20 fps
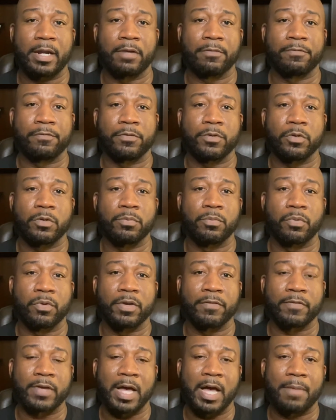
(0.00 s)
a few
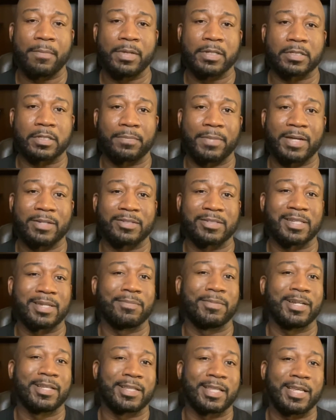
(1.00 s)
brief comments about
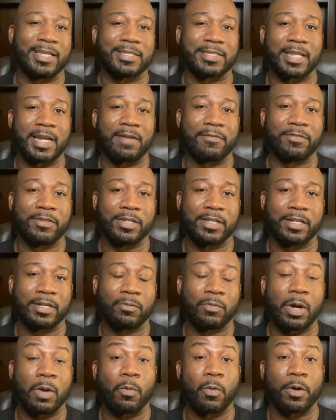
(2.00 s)
some of the things that I've
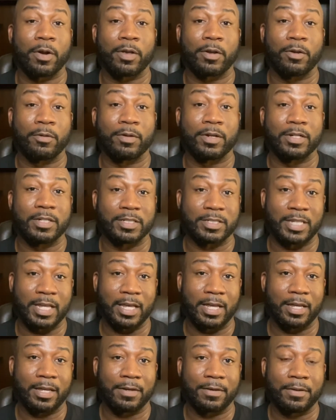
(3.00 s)
done while working on the
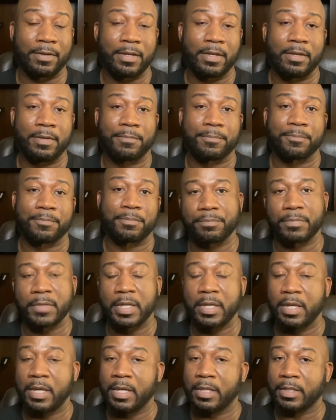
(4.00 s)
design.
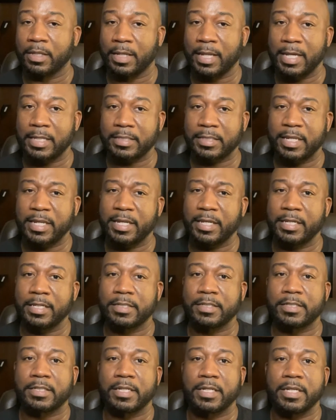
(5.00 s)
The last thing
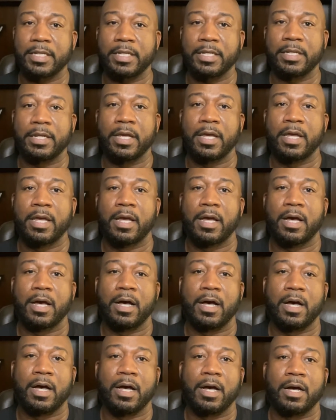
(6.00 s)
is the
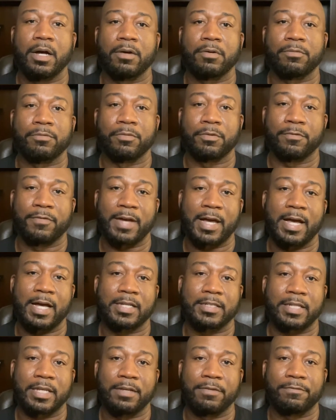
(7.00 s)
uh,
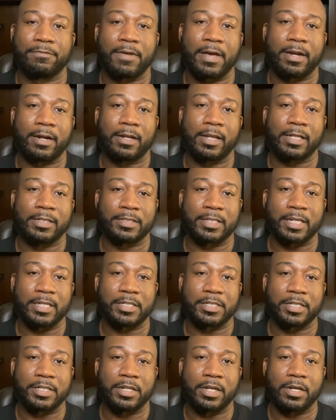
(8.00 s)
revise and
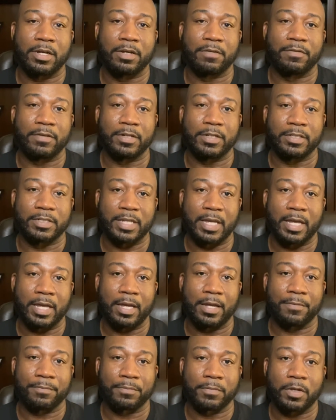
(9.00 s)
finalization of the
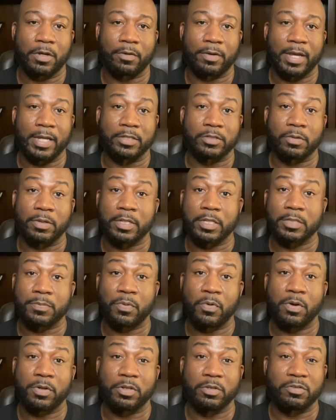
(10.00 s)
design. Okay, so at this
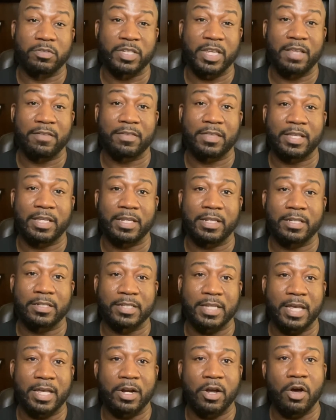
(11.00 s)
point, you sent the
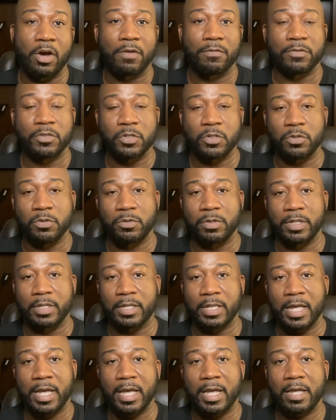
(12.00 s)
design off to the
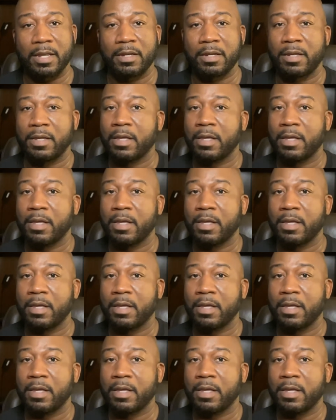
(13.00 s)
client